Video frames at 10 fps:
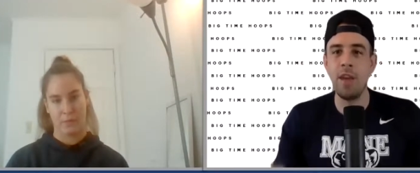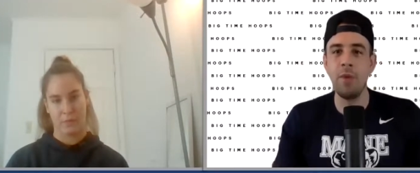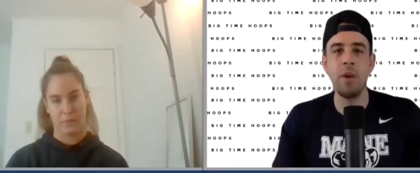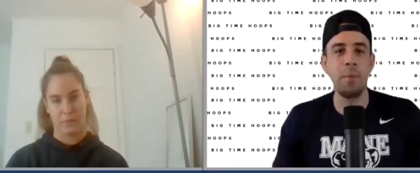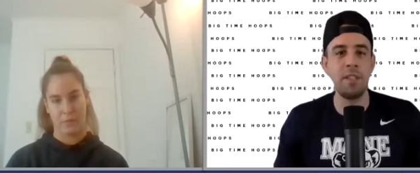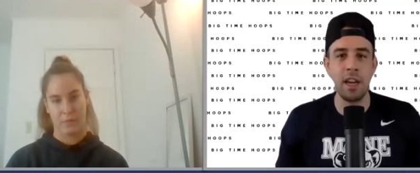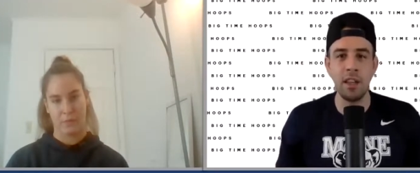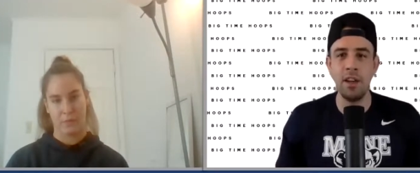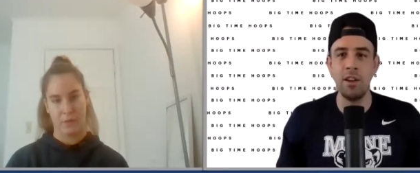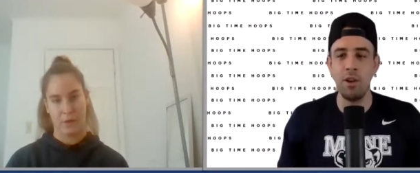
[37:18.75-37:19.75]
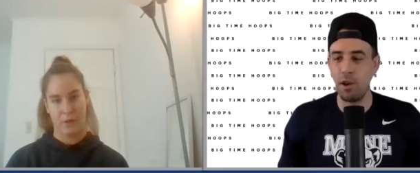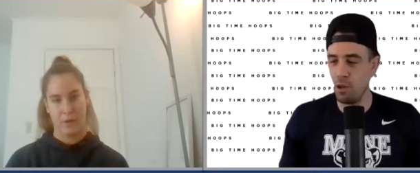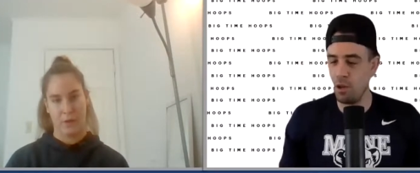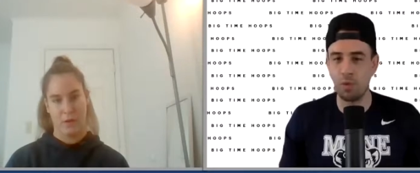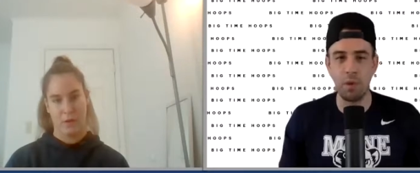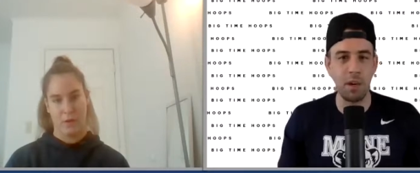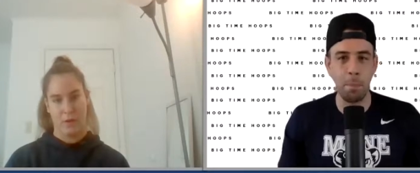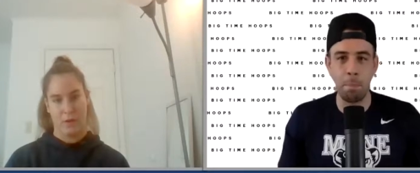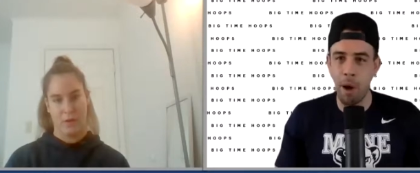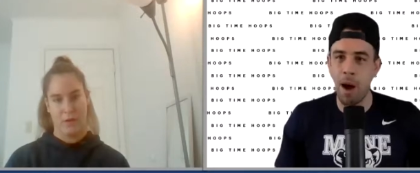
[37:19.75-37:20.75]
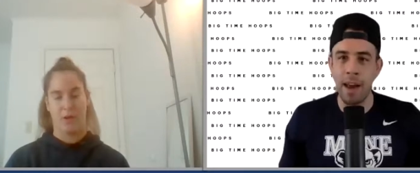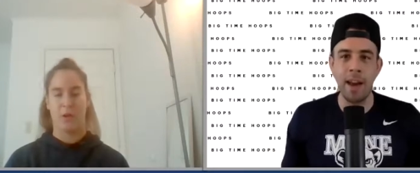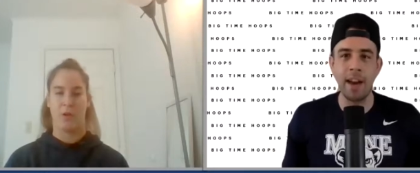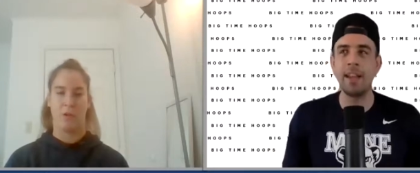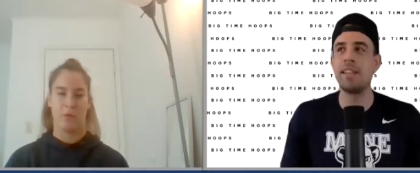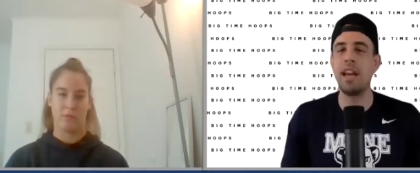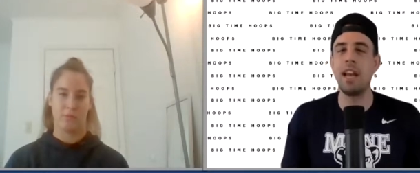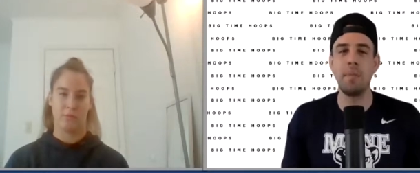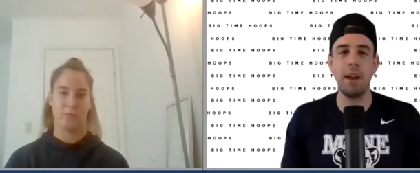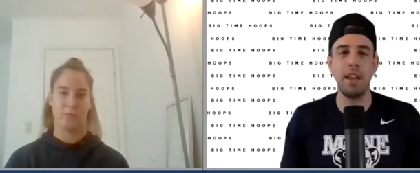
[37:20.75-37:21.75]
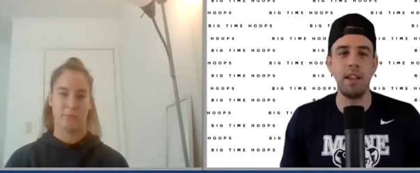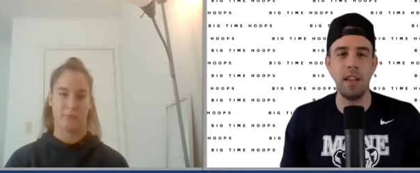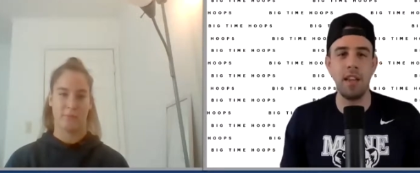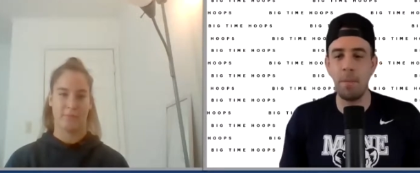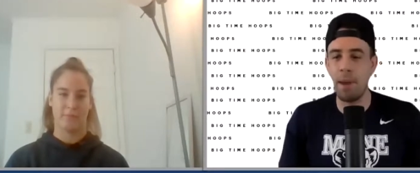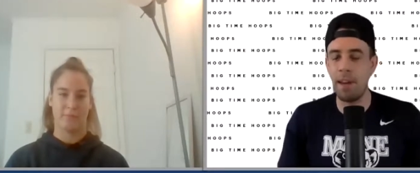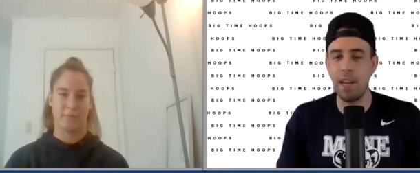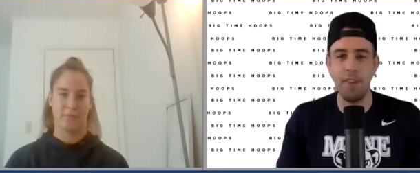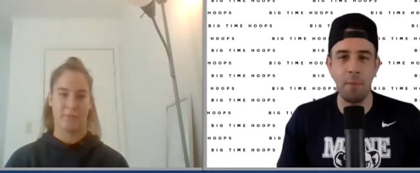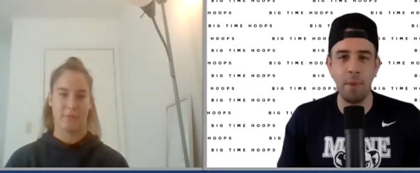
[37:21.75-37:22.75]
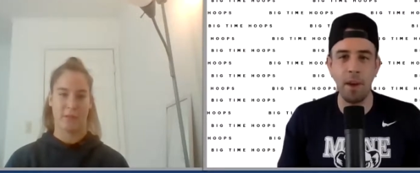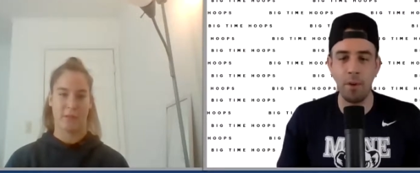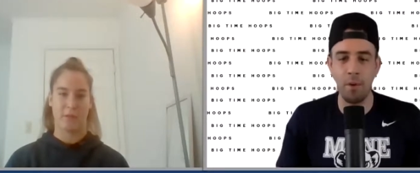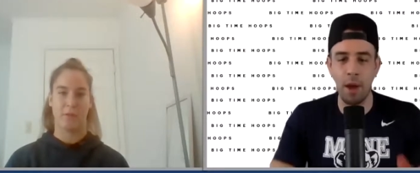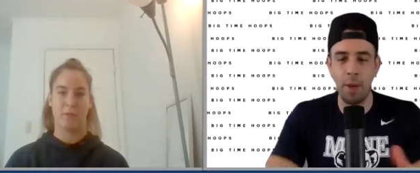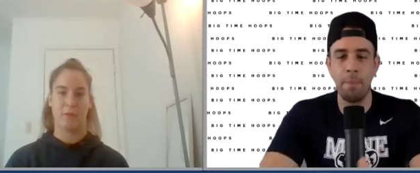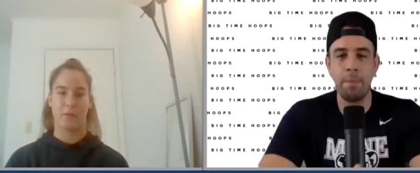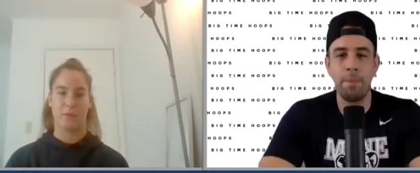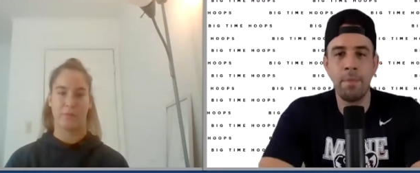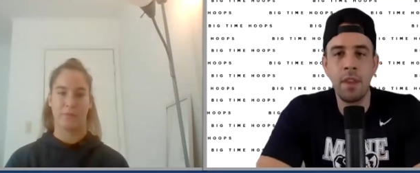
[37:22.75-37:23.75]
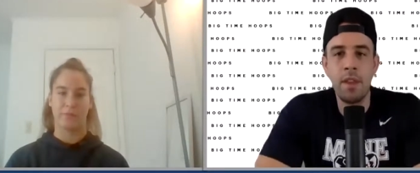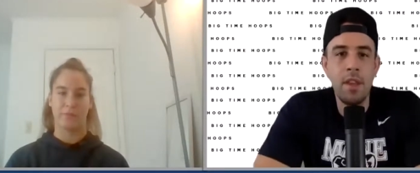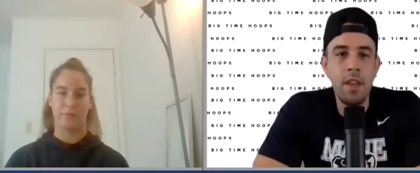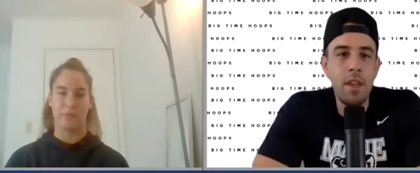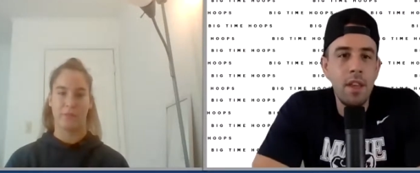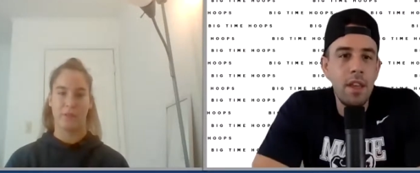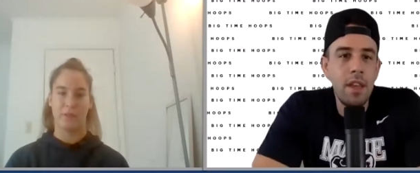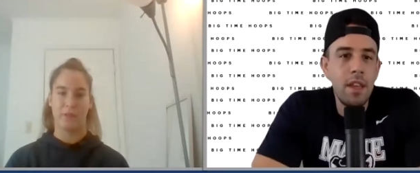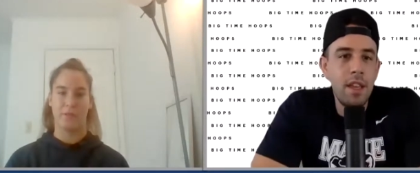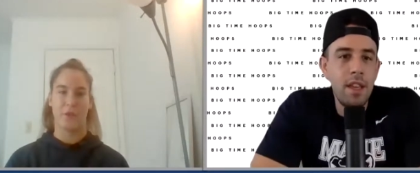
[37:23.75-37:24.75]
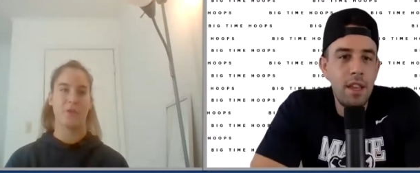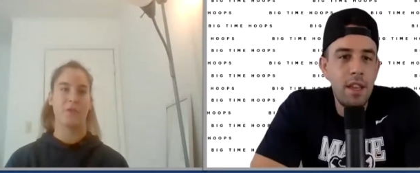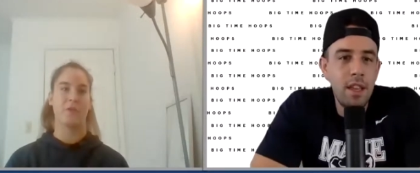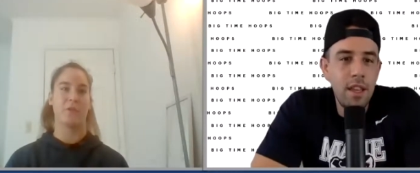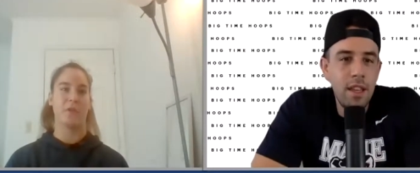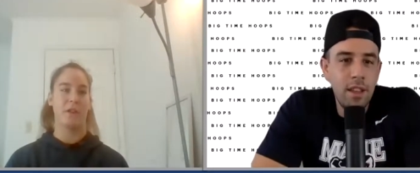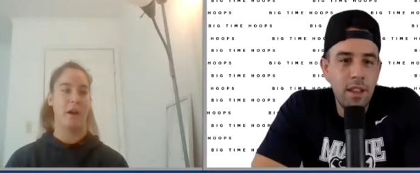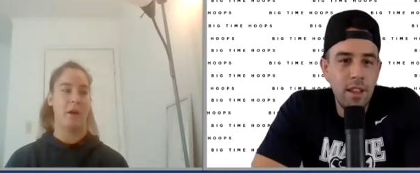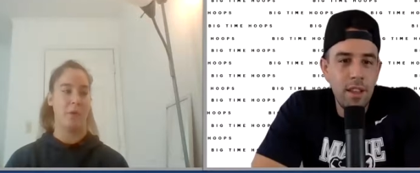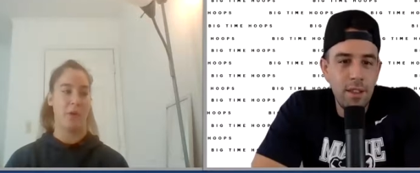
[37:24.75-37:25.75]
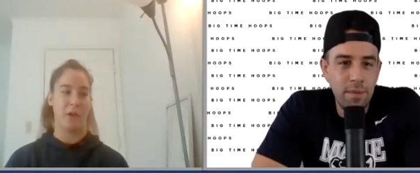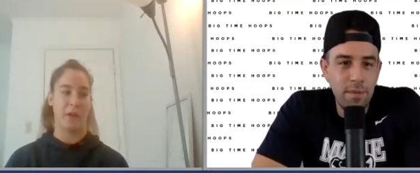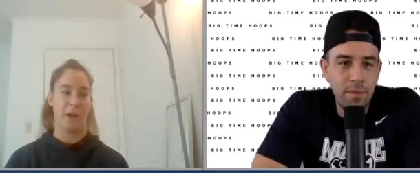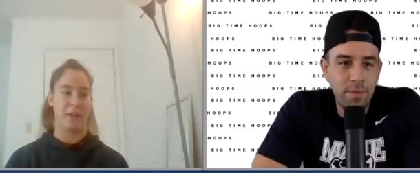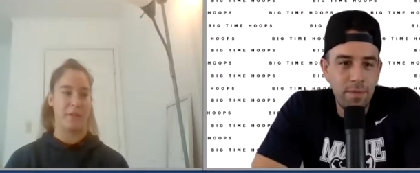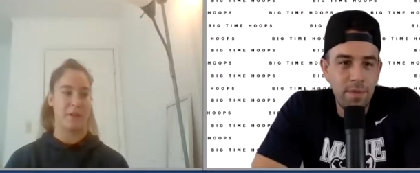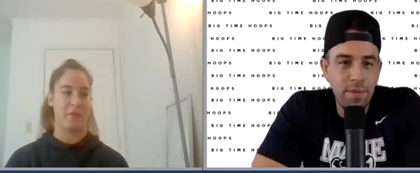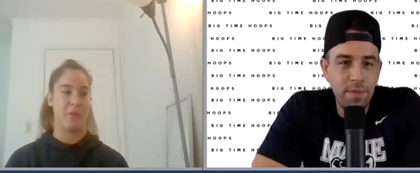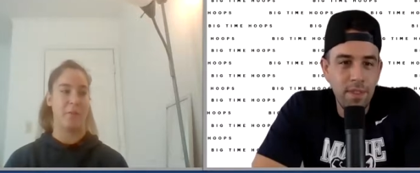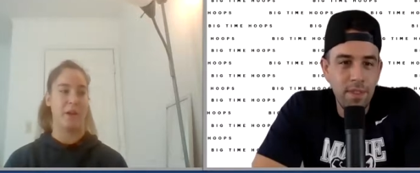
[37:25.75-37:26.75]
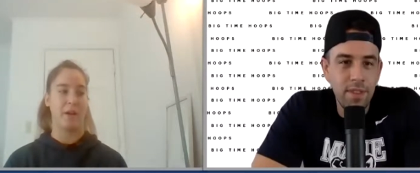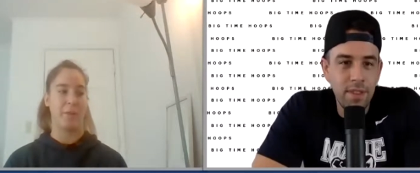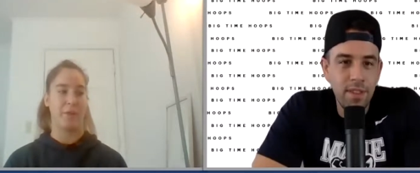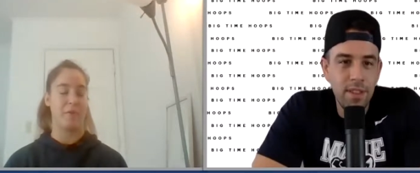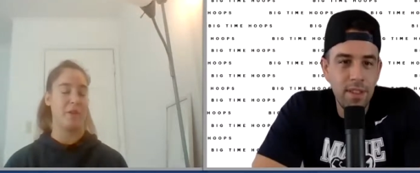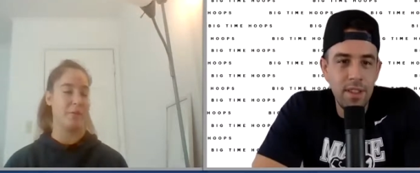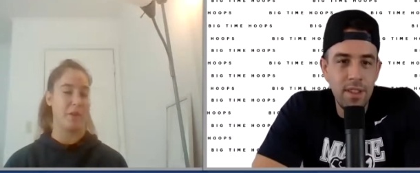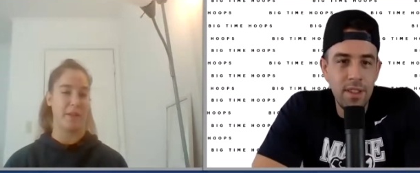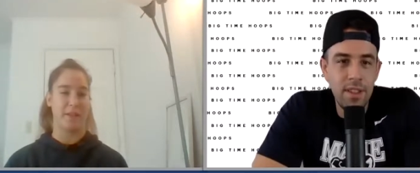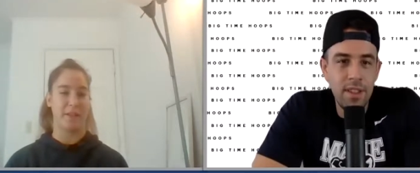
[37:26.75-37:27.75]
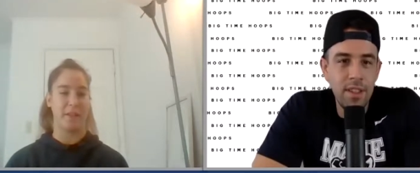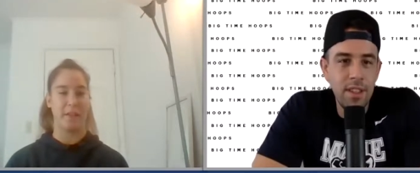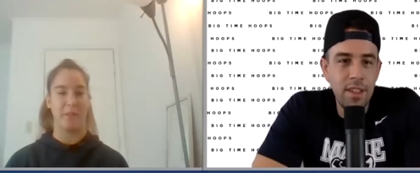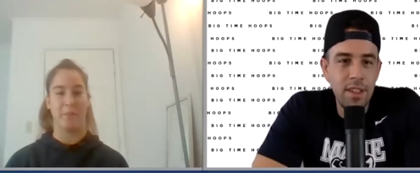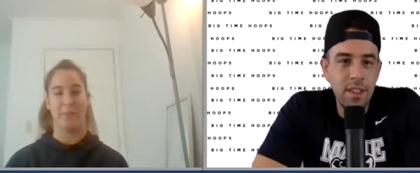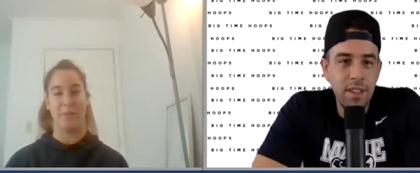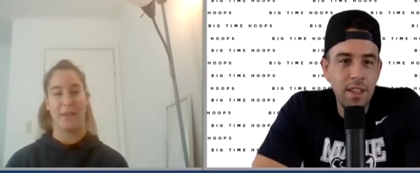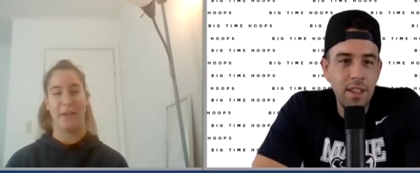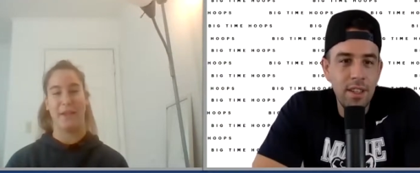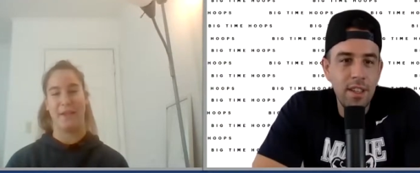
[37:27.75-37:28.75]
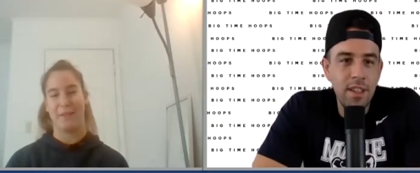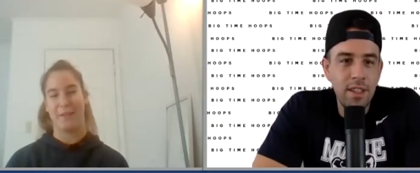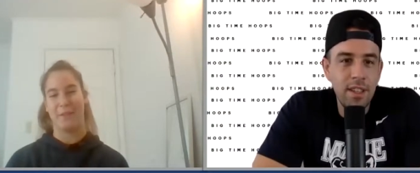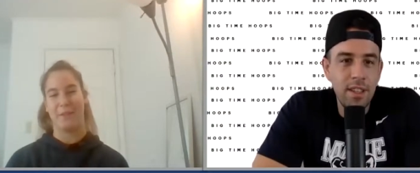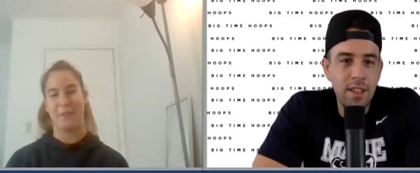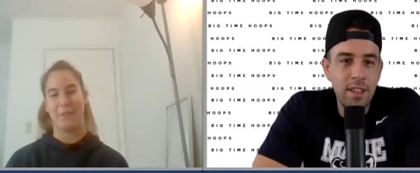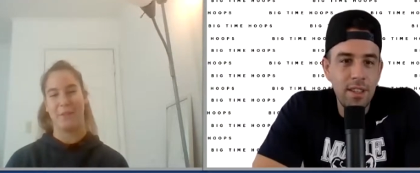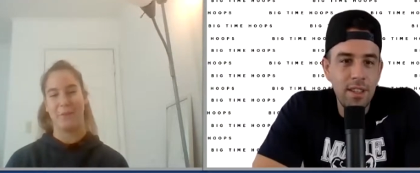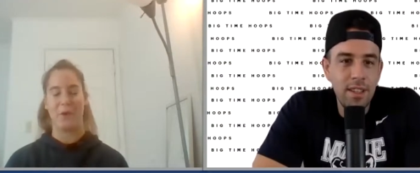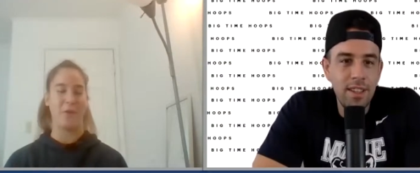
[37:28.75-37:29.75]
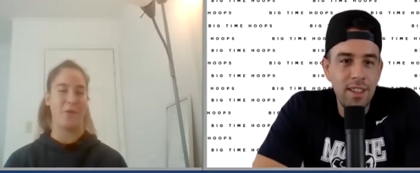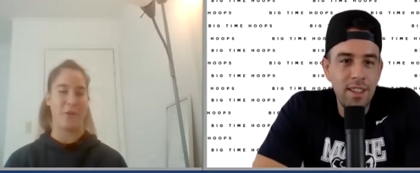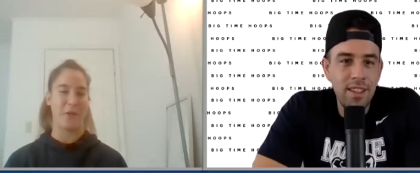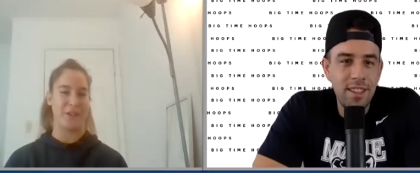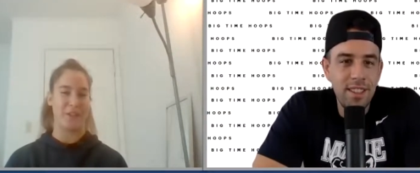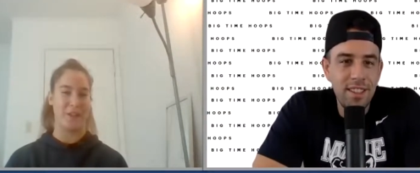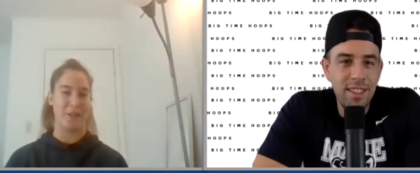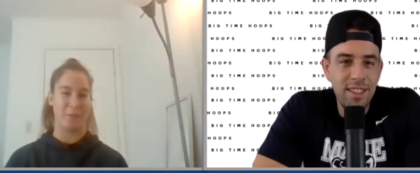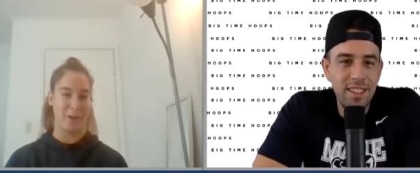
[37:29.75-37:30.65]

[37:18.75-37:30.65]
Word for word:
Speaker 1: Anyone in particular, or are you just ready to ball out oh. against anybody, anybody and everybody, or what?
Speaker 2: first of all, yeah, ball out against everybody. But there is one team that we are very excited to